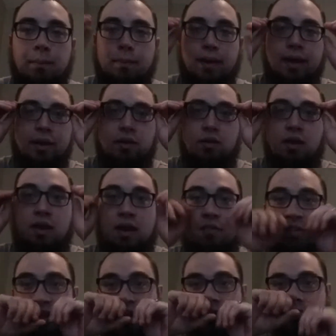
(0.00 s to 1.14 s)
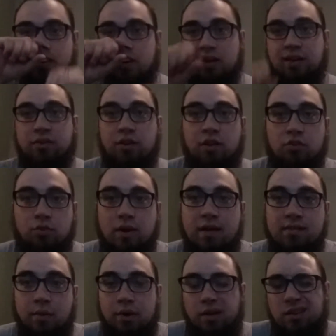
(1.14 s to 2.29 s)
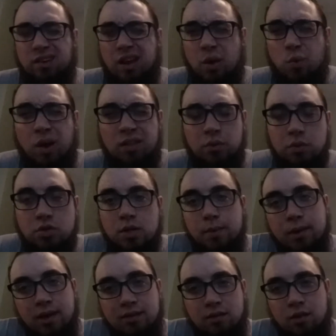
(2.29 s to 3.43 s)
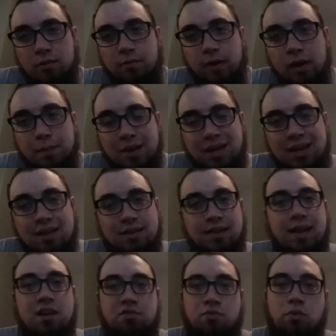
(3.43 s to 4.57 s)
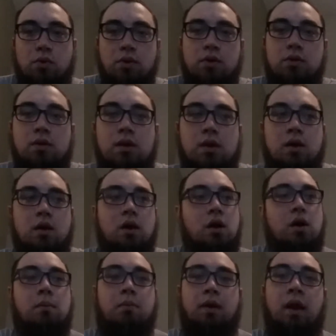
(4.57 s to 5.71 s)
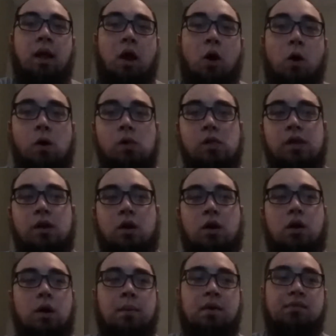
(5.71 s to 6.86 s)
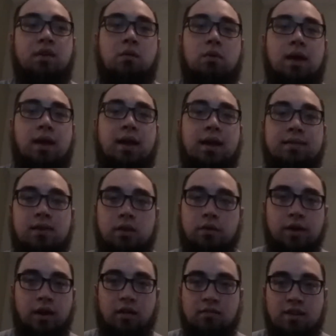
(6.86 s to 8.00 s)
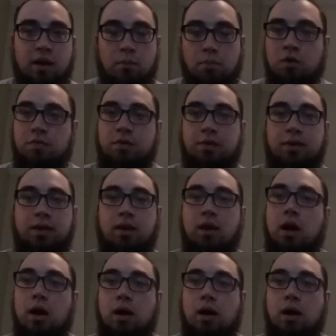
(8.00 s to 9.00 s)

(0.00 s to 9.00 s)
And everything I've read ingredients wise, I want to attribute that to the vitamin E and the castor oil, but all in all, I'm going to say Ryan got the ingredients down perfectly.